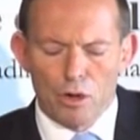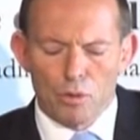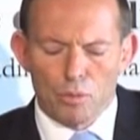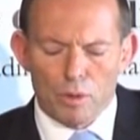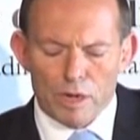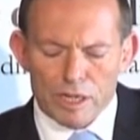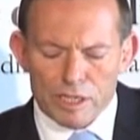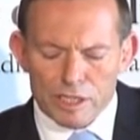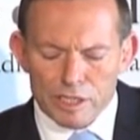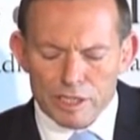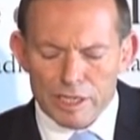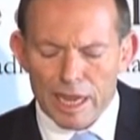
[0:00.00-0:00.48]

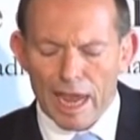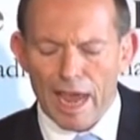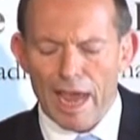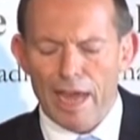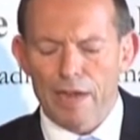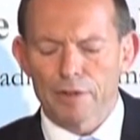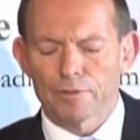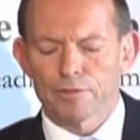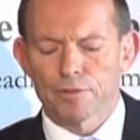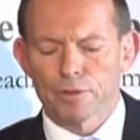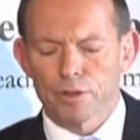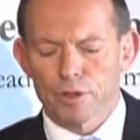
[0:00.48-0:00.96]
We
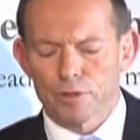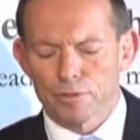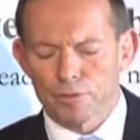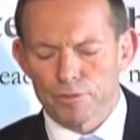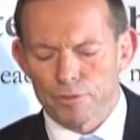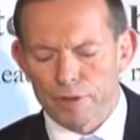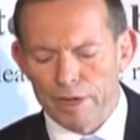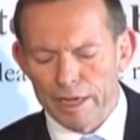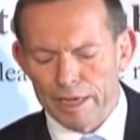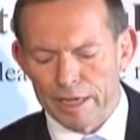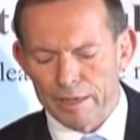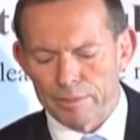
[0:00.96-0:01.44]
stand for the
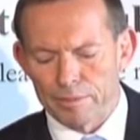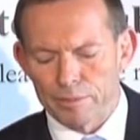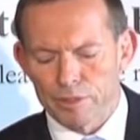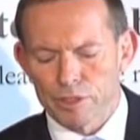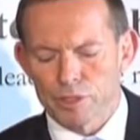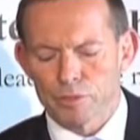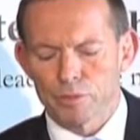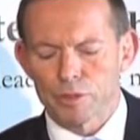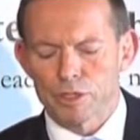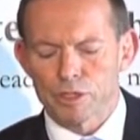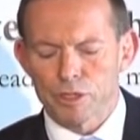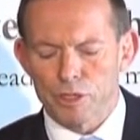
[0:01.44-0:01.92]

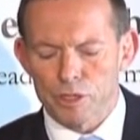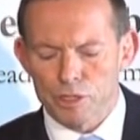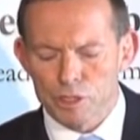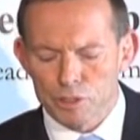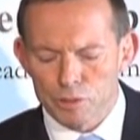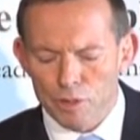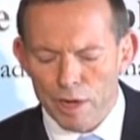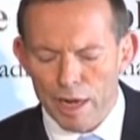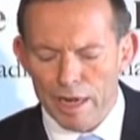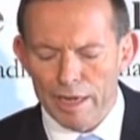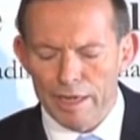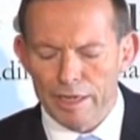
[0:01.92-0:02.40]
freedoms which
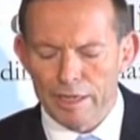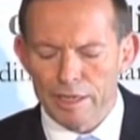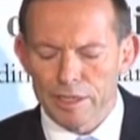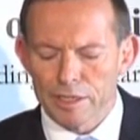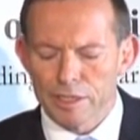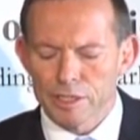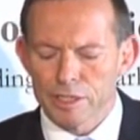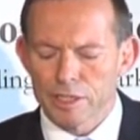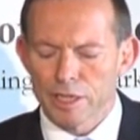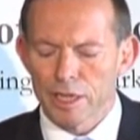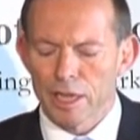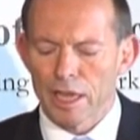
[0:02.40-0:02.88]

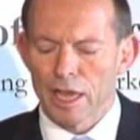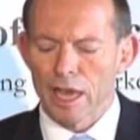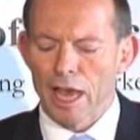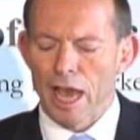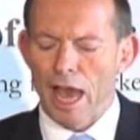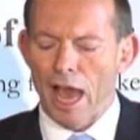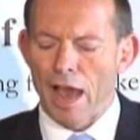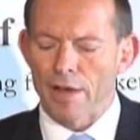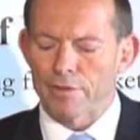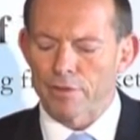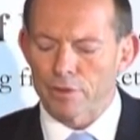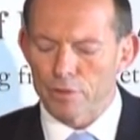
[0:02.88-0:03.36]
Australians
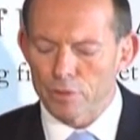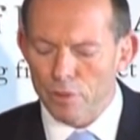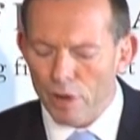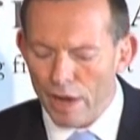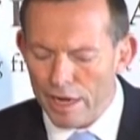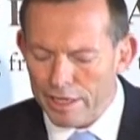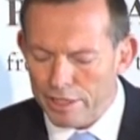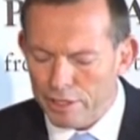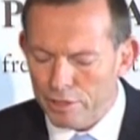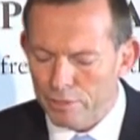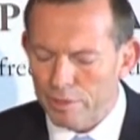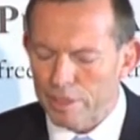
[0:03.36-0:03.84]
have a
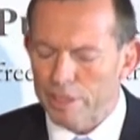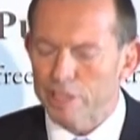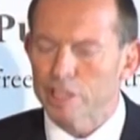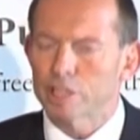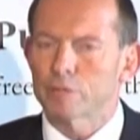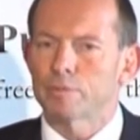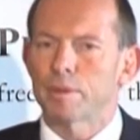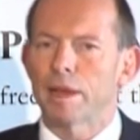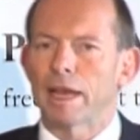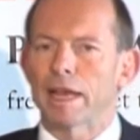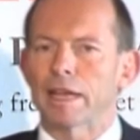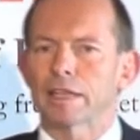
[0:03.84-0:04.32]
right to
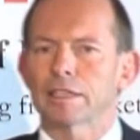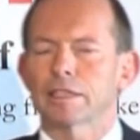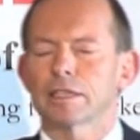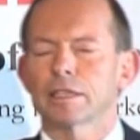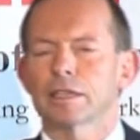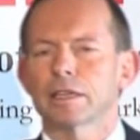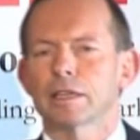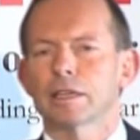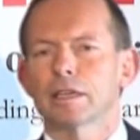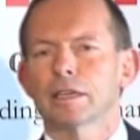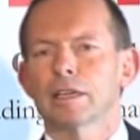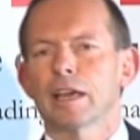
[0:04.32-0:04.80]
expect
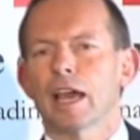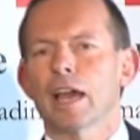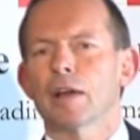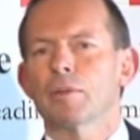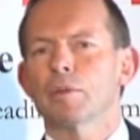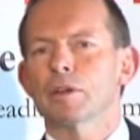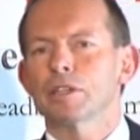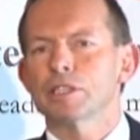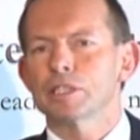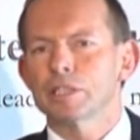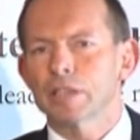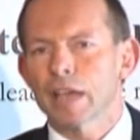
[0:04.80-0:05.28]
and
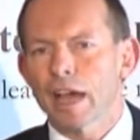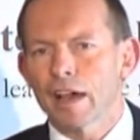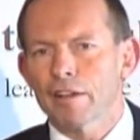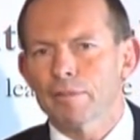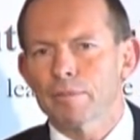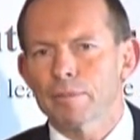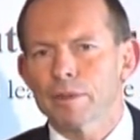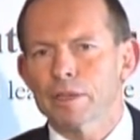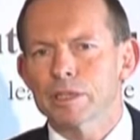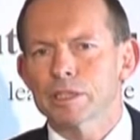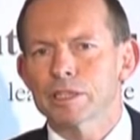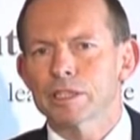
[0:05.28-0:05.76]
which
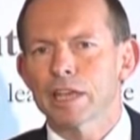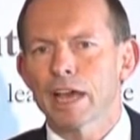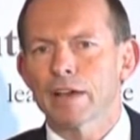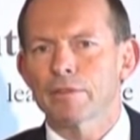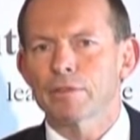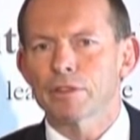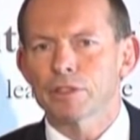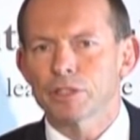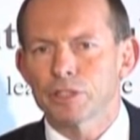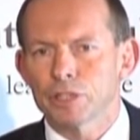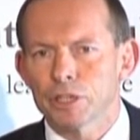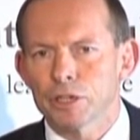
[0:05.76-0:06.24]
governments
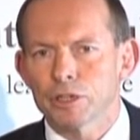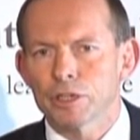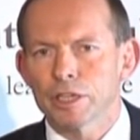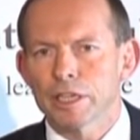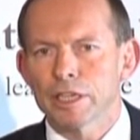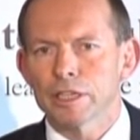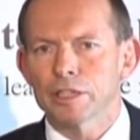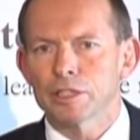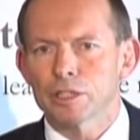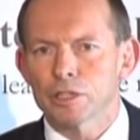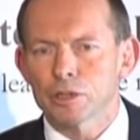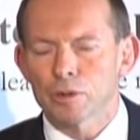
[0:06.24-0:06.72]
have a
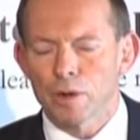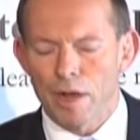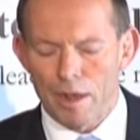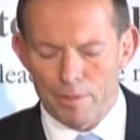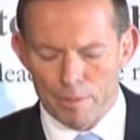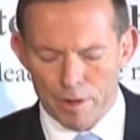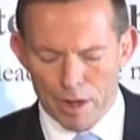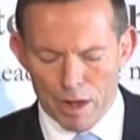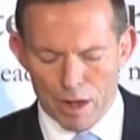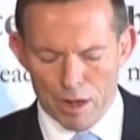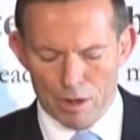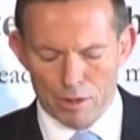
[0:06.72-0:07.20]
duty to
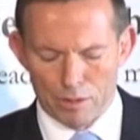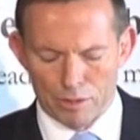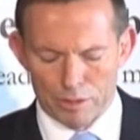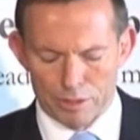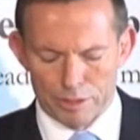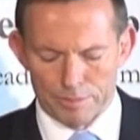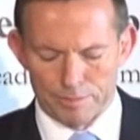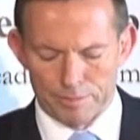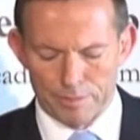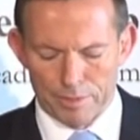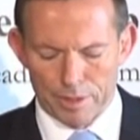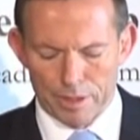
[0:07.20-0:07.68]
uphold.
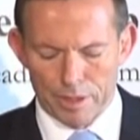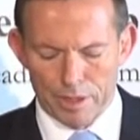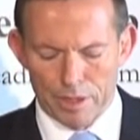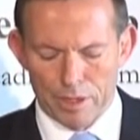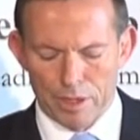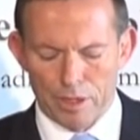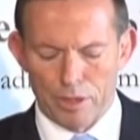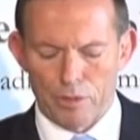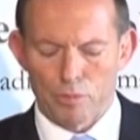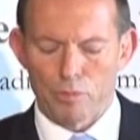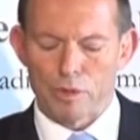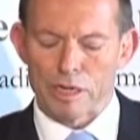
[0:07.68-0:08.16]

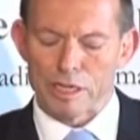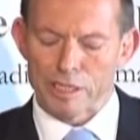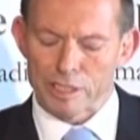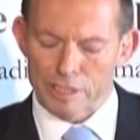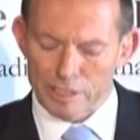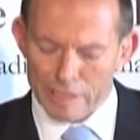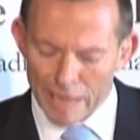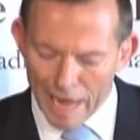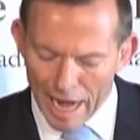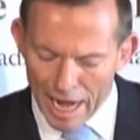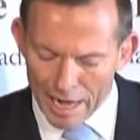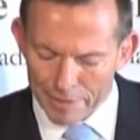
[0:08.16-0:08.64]
We
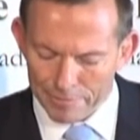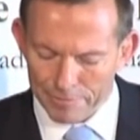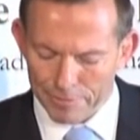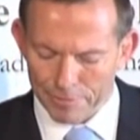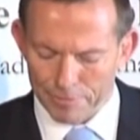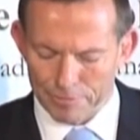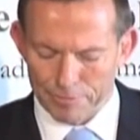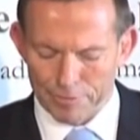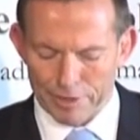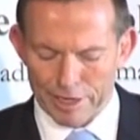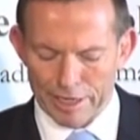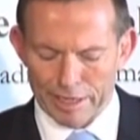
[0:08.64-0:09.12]
stand for
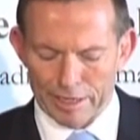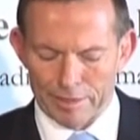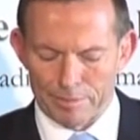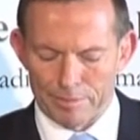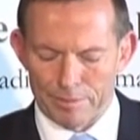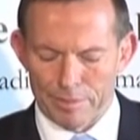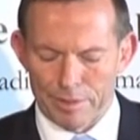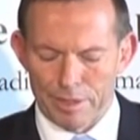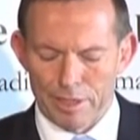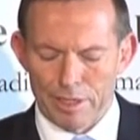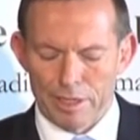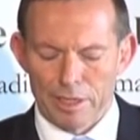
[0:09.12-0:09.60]

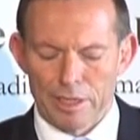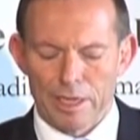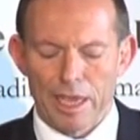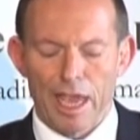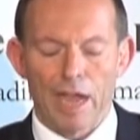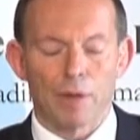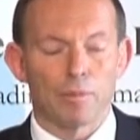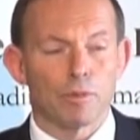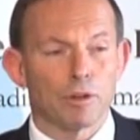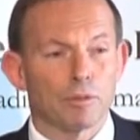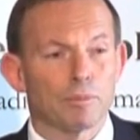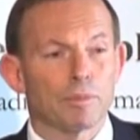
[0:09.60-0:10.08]
freedom
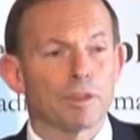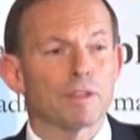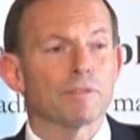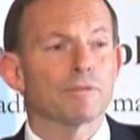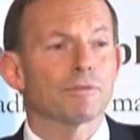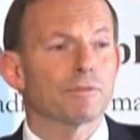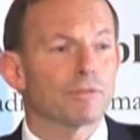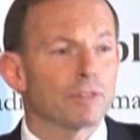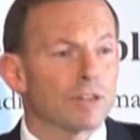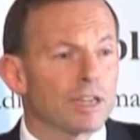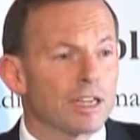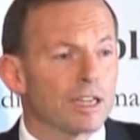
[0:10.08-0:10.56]
and will be
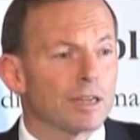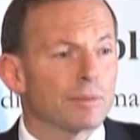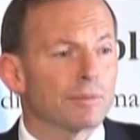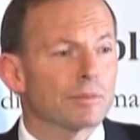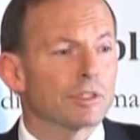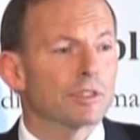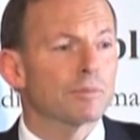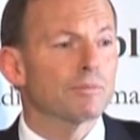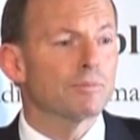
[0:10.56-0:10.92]
freedom's